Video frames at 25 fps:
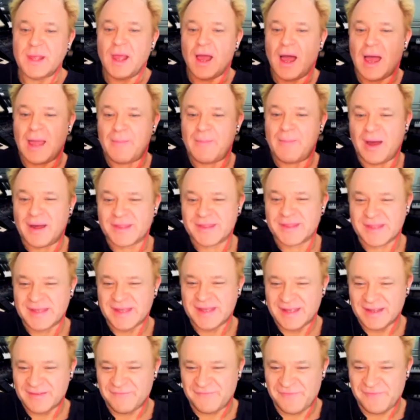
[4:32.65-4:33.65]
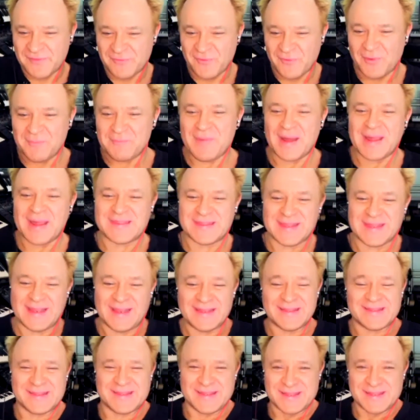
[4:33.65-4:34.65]
I'm asking for what basically
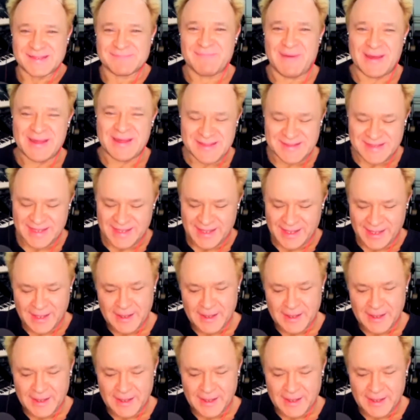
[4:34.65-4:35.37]
is just basic.